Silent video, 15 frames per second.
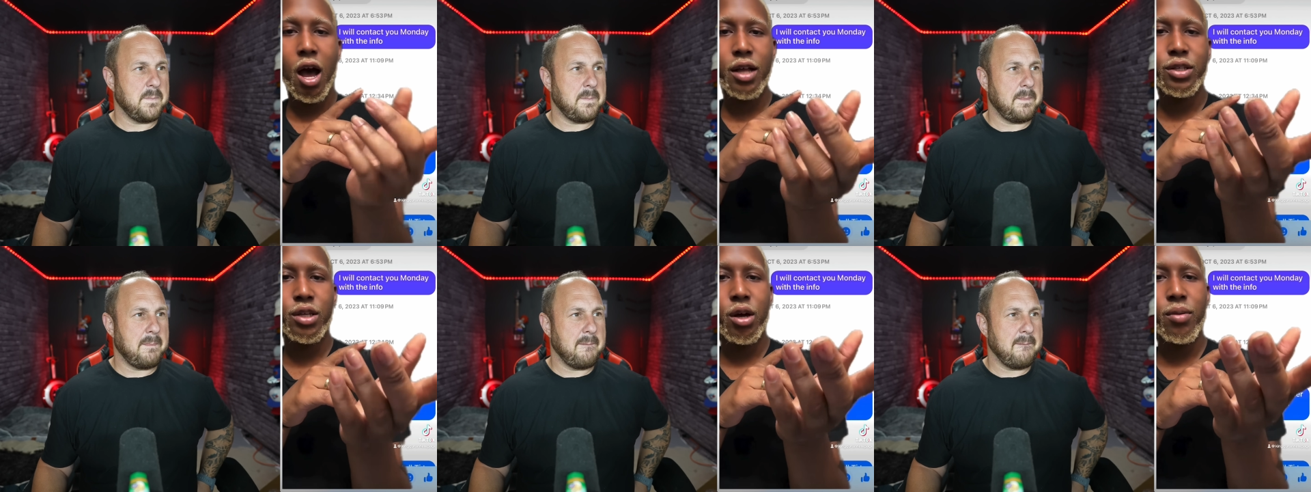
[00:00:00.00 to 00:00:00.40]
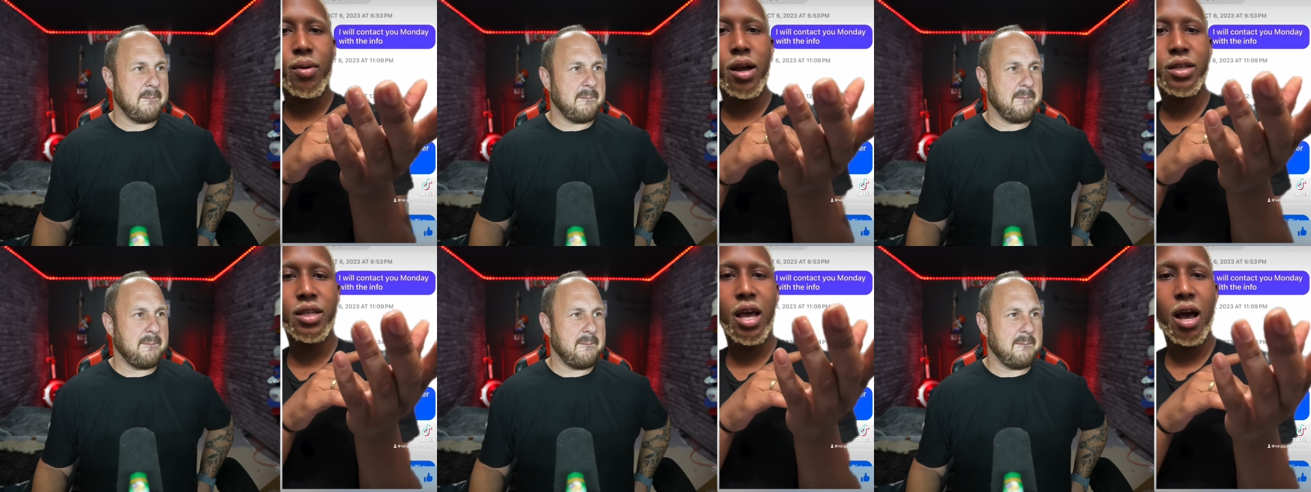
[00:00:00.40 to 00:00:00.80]
Speaker 1: October,
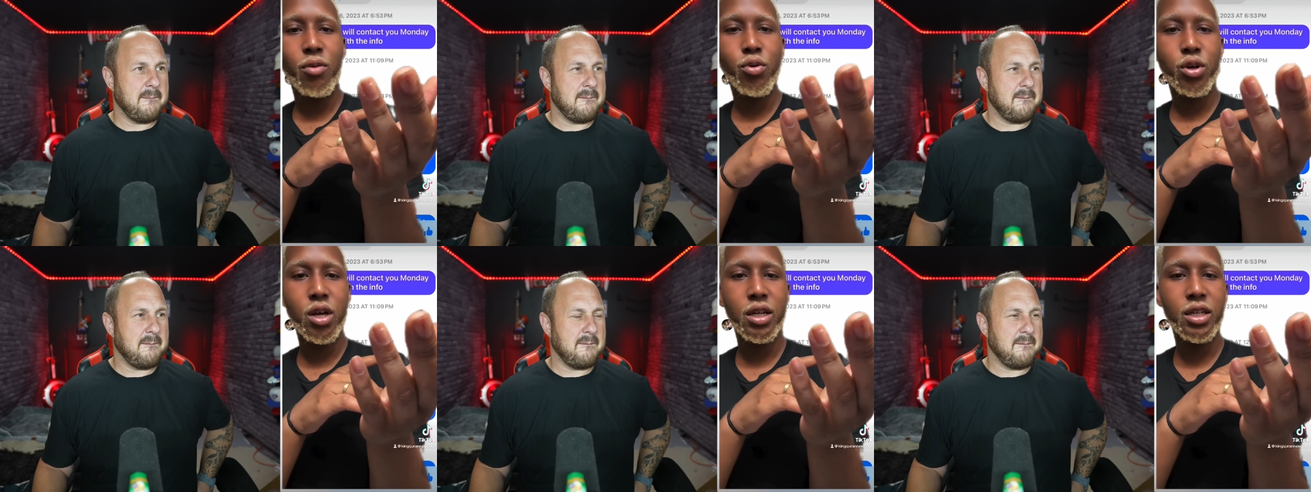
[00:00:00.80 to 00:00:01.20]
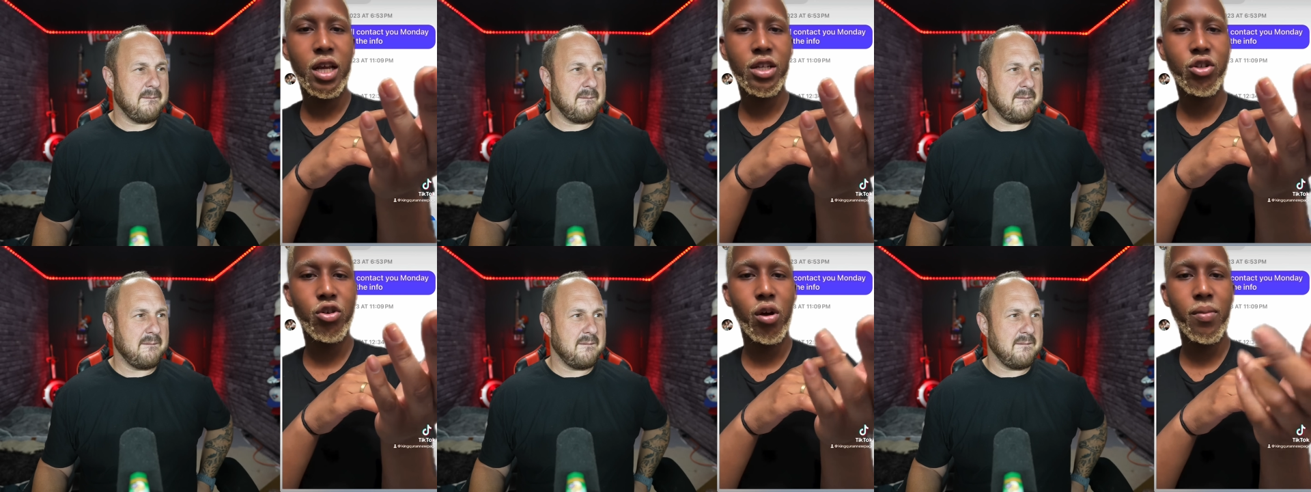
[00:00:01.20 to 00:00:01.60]
I said I will
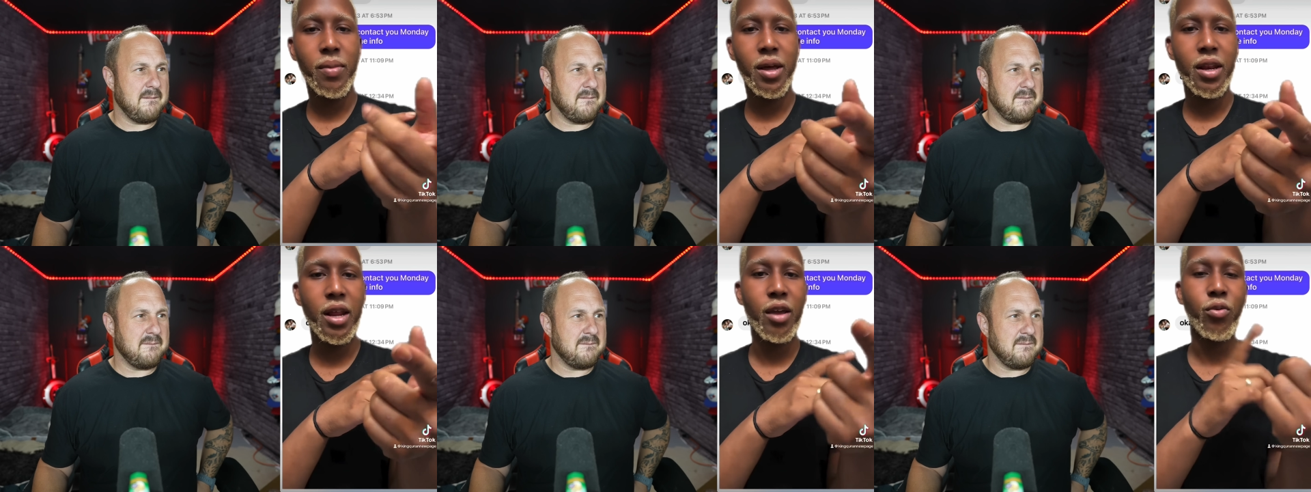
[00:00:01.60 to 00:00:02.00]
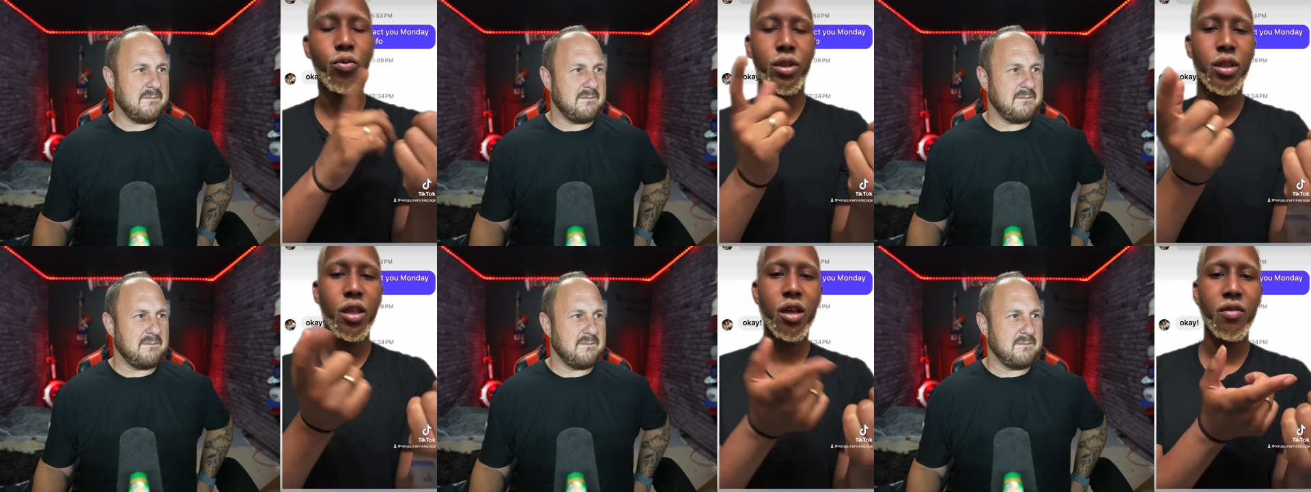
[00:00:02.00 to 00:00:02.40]
contact you on Monday
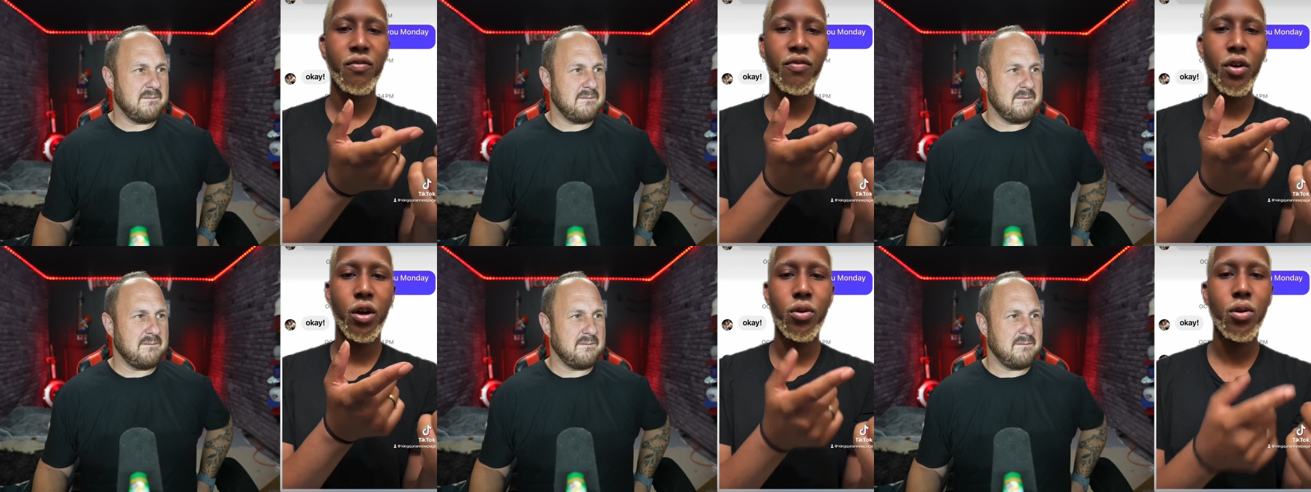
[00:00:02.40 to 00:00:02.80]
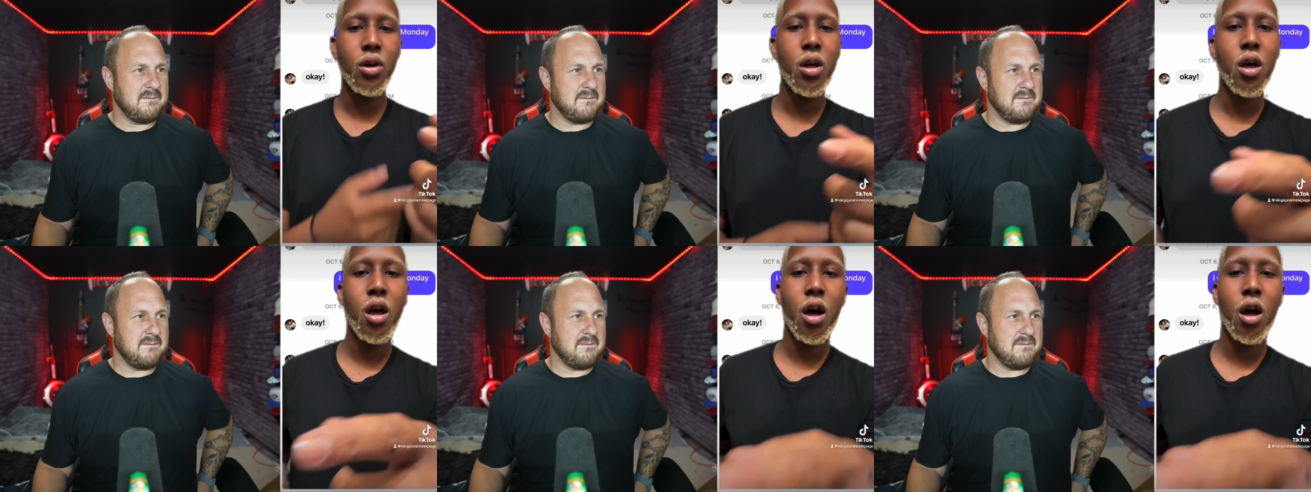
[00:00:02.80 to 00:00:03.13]
with the info.